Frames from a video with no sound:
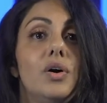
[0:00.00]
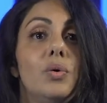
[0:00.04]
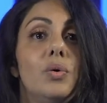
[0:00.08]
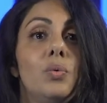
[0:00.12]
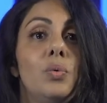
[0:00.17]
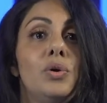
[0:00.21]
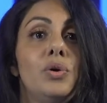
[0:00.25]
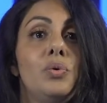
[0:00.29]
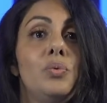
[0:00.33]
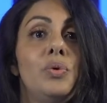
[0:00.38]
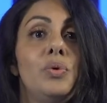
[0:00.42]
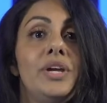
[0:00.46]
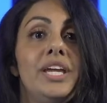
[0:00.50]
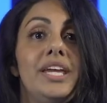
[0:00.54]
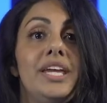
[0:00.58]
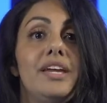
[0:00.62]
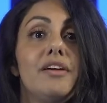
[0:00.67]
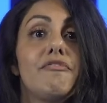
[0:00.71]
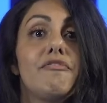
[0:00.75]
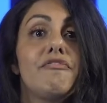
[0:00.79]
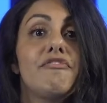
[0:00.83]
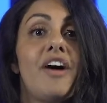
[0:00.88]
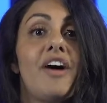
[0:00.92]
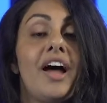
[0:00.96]
when we
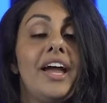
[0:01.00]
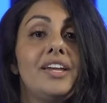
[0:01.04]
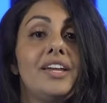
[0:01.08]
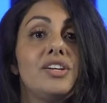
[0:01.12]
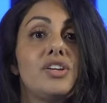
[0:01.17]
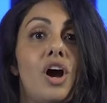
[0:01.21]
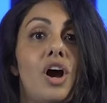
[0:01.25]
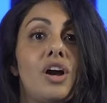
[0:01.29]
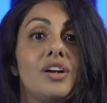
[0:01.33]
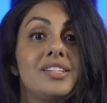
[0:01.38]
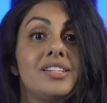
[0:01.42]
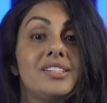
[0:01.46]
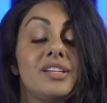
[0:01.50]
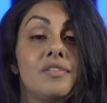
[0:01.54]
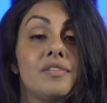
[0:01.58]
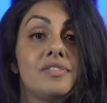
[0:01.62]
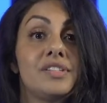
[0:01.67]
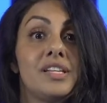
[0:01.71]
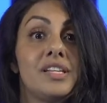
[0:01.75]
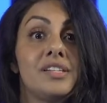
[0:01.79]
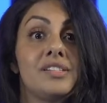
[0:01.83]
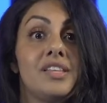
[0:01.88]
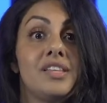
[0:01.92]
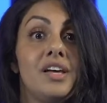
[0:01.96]
find ourselves
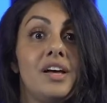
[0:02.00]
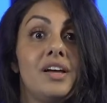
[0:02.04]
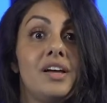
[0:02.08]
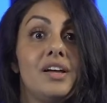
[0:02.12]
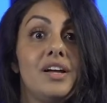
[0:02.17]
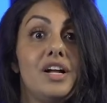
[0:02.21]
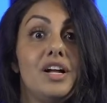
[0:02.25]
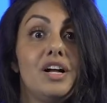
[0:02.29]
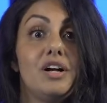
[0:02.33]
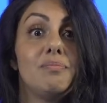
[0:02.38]
as the